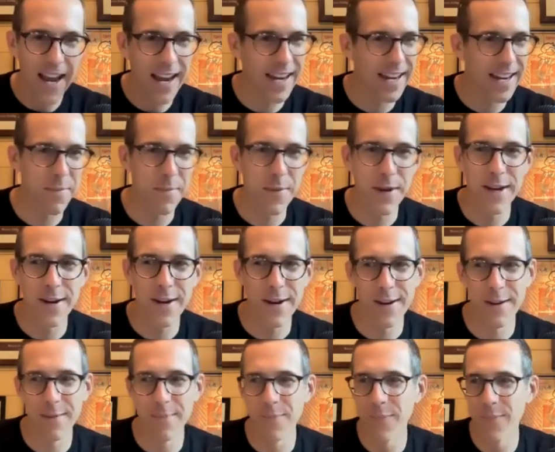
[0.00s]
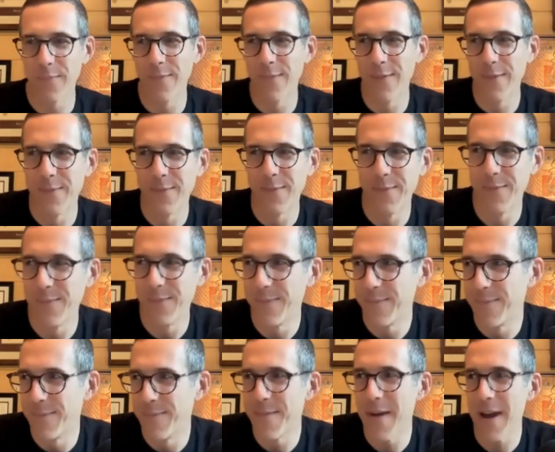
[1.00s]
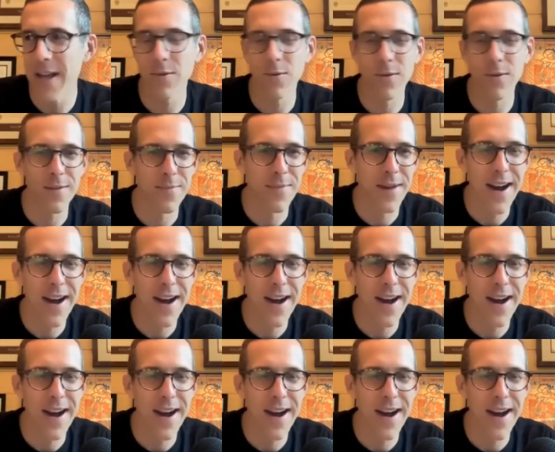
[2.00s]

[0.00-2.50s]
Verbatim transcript: it can be a mess with the